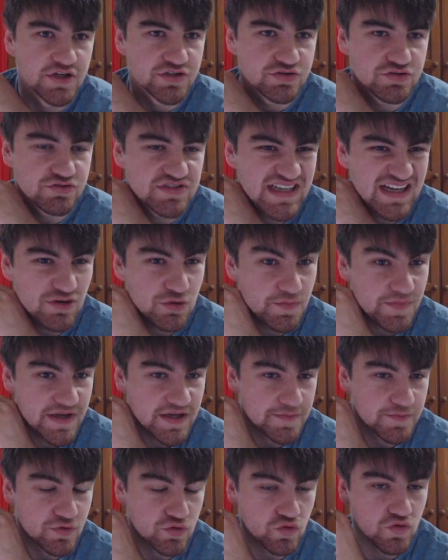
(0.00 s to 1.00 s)
tell
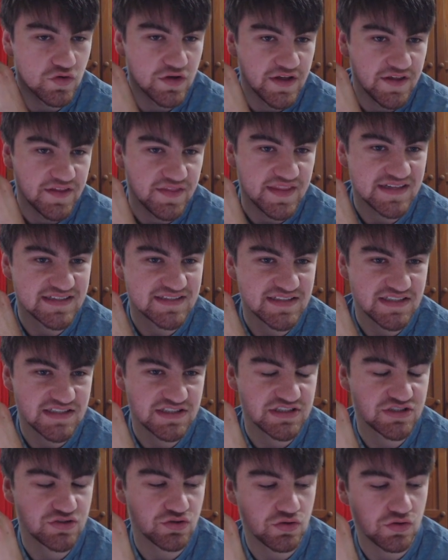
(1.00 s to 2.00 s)
people this
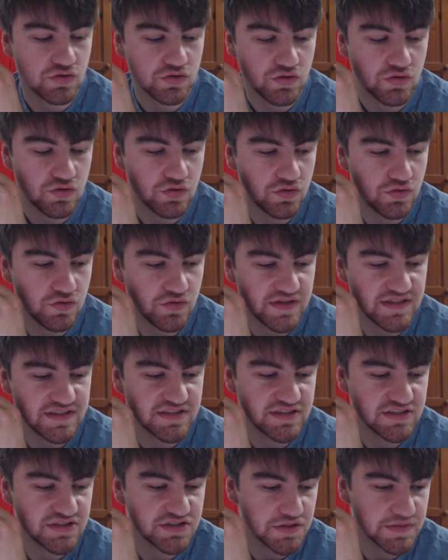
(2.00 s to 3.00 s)
is your
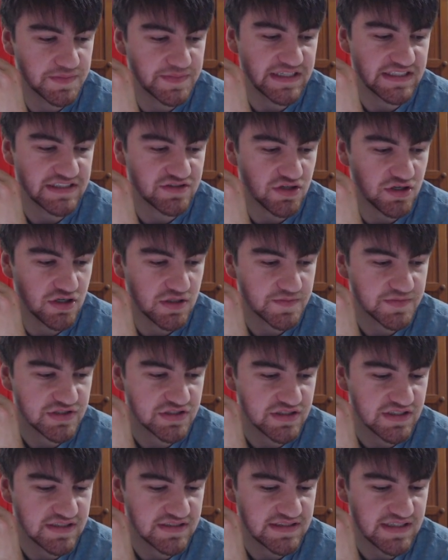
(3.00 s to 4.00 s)
best
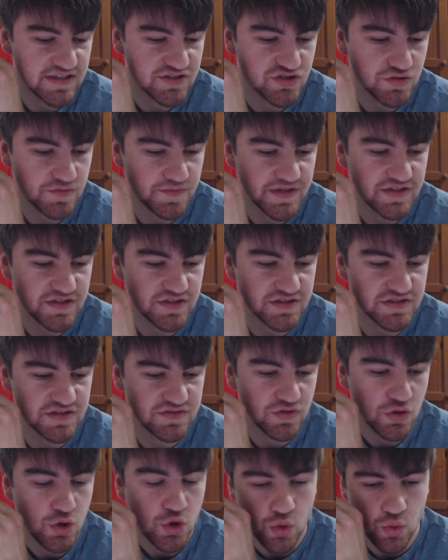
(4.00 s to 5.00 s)
option, etc., because
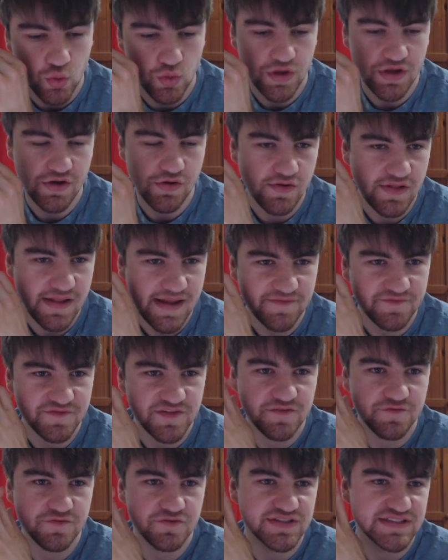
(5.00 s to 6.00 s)
we all have
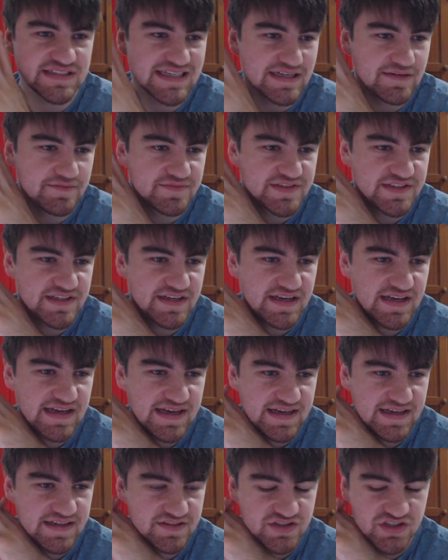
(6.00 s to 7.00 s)
different teams here,
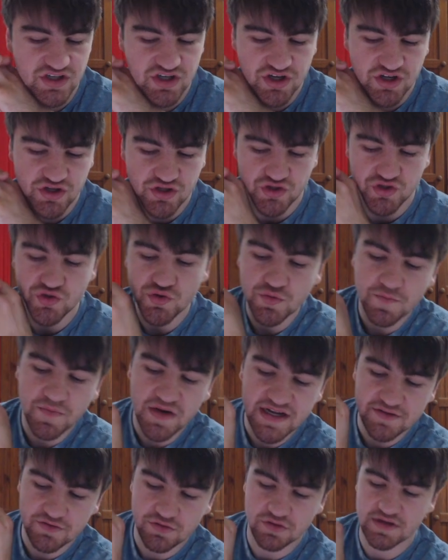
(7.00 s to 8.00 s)
and you
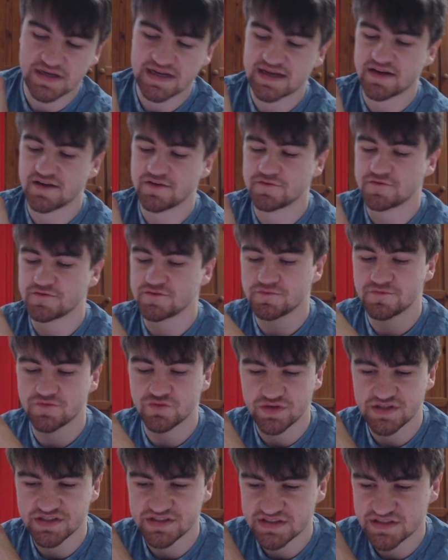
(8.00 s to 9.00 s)
might not have, for
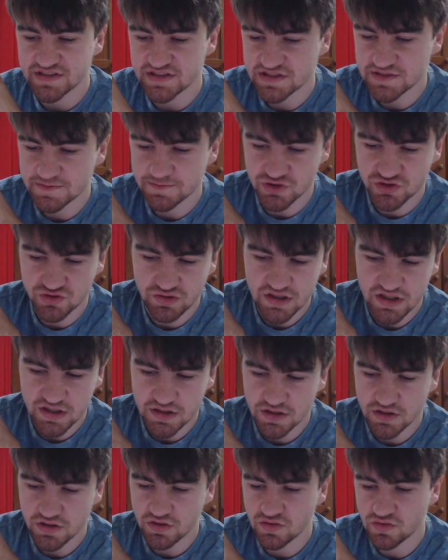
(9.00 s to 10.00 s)
instance,
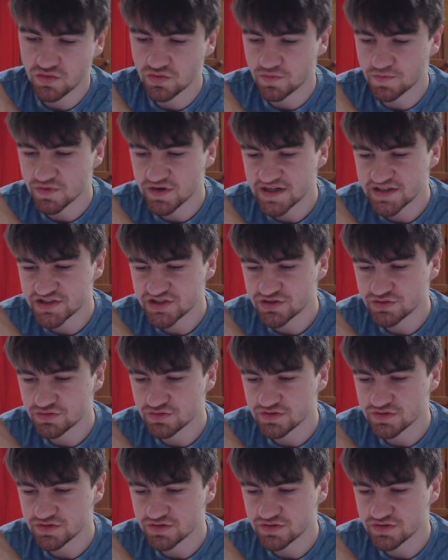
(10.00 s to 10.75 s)
Petrarca or Brayshaw